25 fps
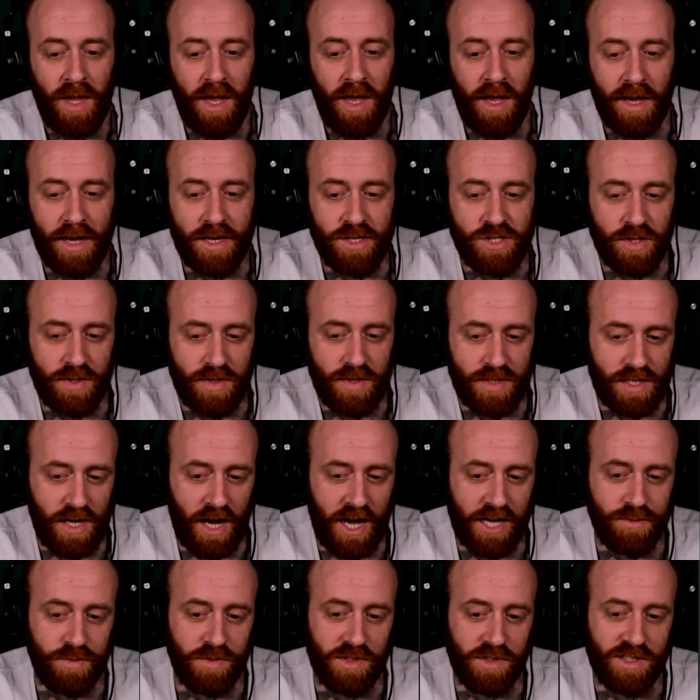Each of these
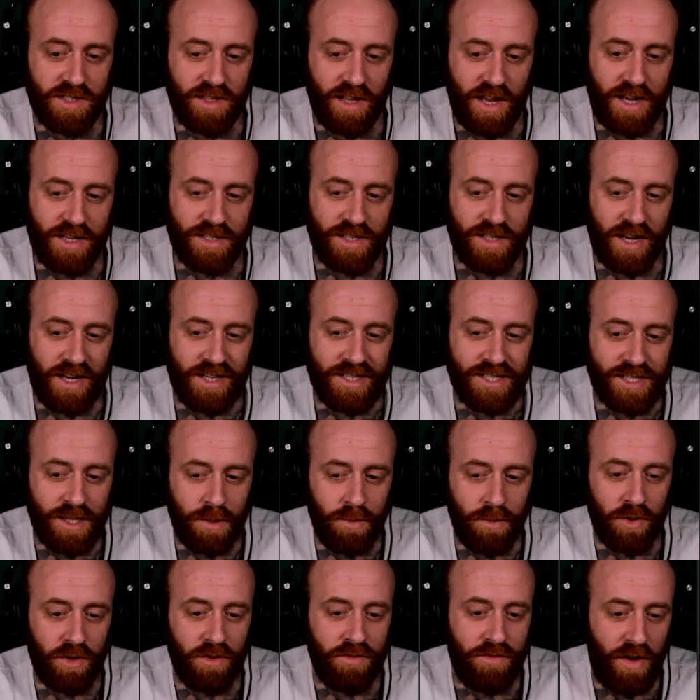gospels lays a
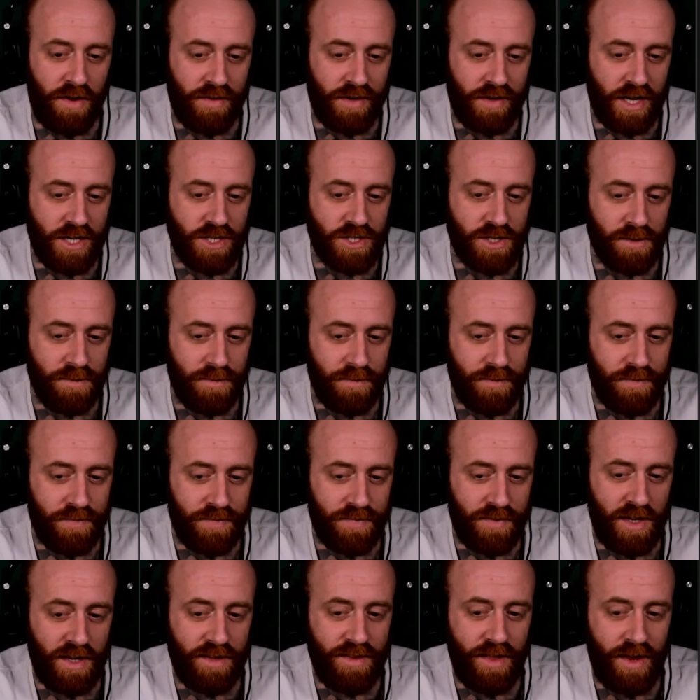similar foundation
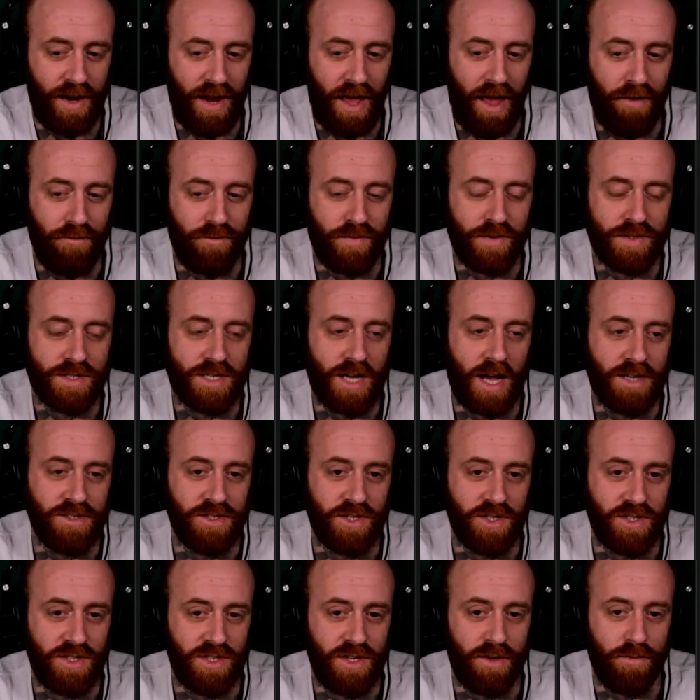and then
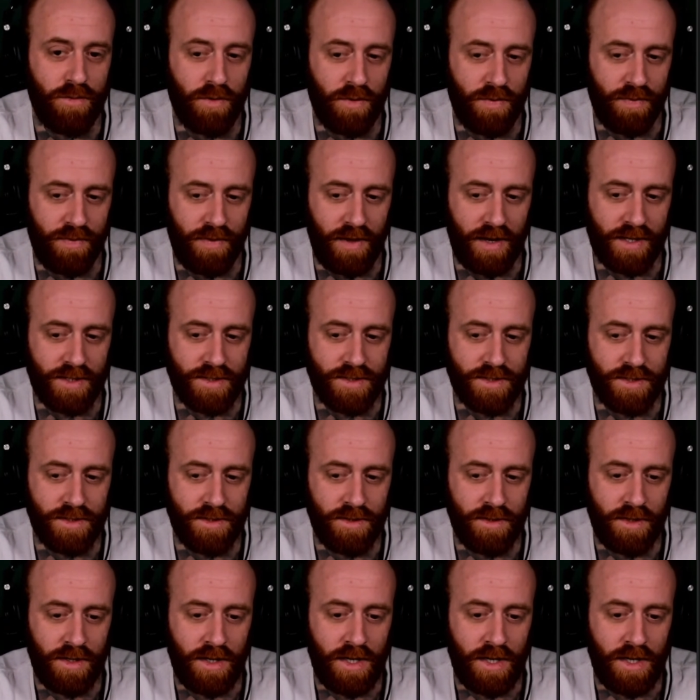emphasizes different things.